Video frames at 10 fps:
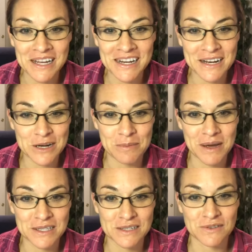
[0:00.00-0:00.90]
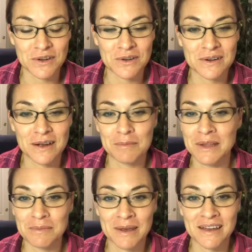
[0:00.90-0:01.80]
in your pet's food,
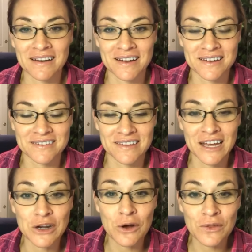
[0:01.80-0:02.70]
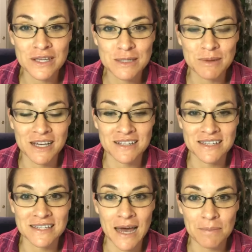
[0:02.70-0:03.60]
believe me, I know this because
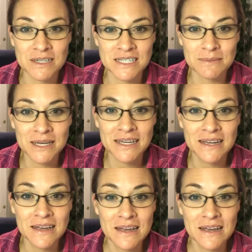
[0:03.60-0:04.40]
it's happened to me,